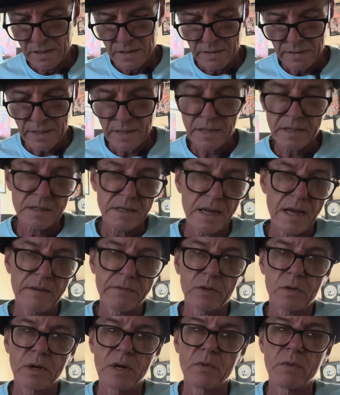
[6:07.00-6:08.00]
Thanks and have
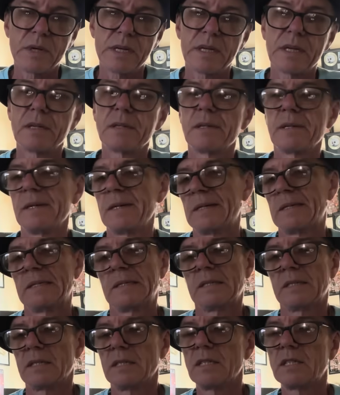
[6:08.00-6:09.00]
a great weekend.
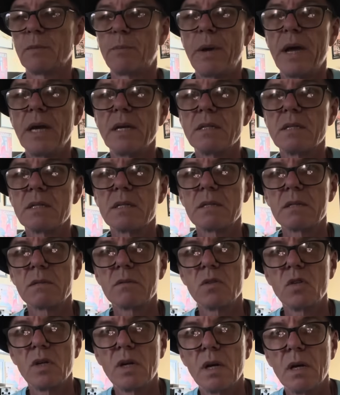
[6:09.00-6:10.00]
It depends,
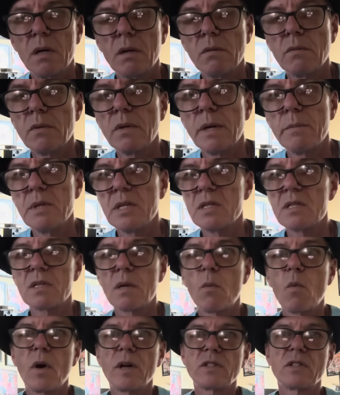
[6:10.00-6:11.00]
you know. I mean,
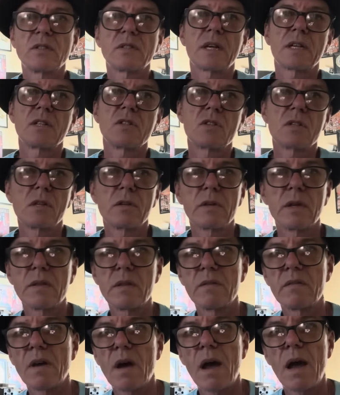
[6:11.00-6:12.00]
some watches I can just look at
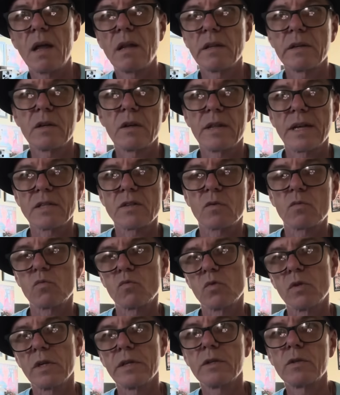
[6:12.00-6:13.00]
the dial and go, that's a
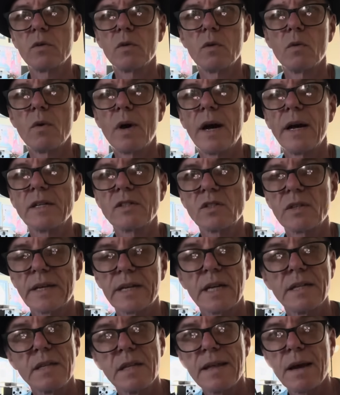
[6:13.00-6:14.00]
really cool watch. Like
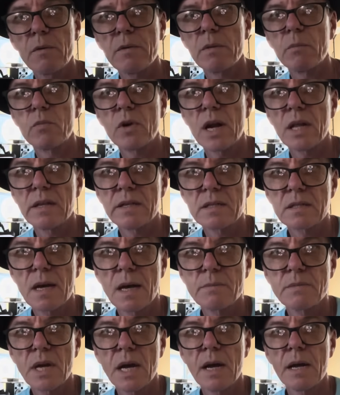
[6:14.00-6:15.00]
I did that with the Breitling
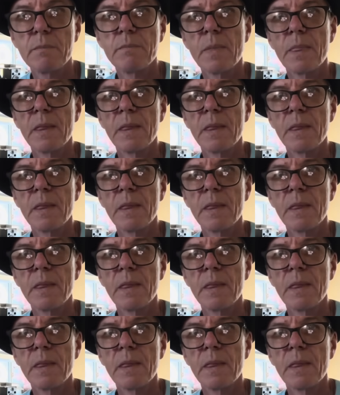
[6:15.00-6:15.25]
Top Time.